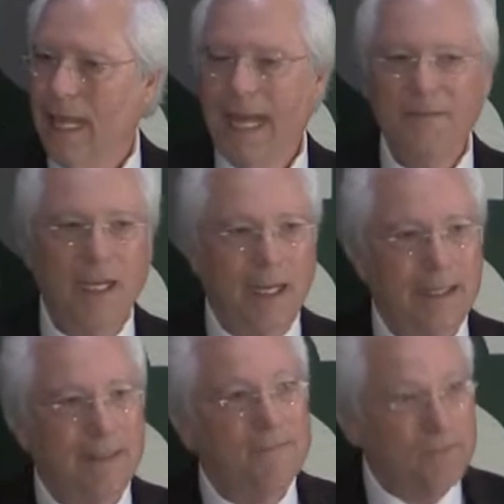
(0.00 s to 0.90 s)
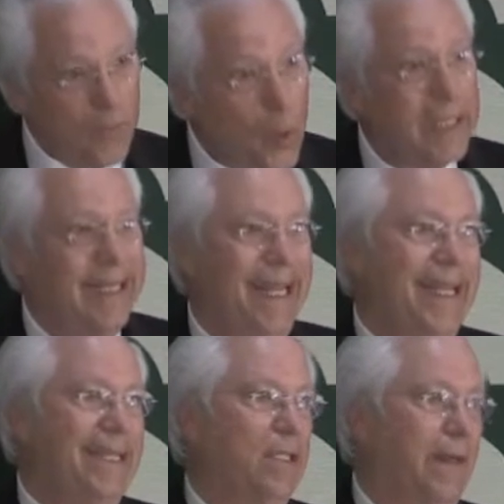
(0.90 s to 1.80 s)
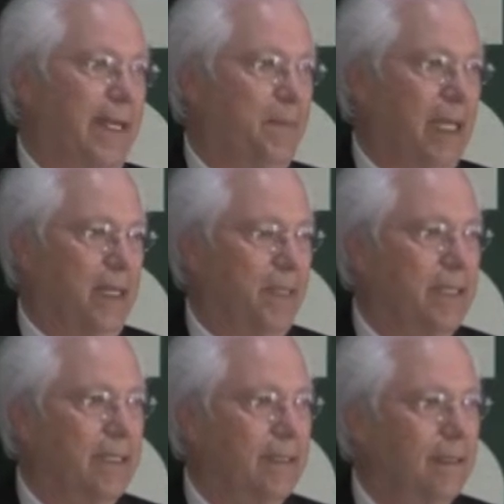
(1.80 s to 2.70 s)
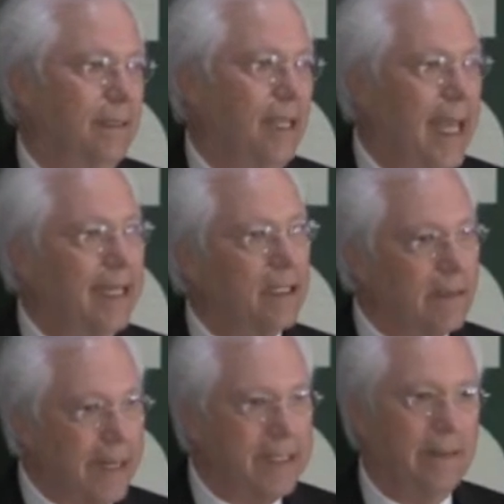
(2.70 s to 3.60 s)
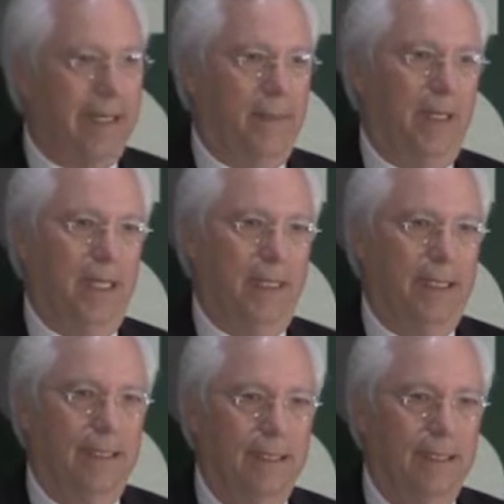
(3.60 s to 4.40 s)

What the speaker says: I've got 14 grandbabies and a great-grandbaby.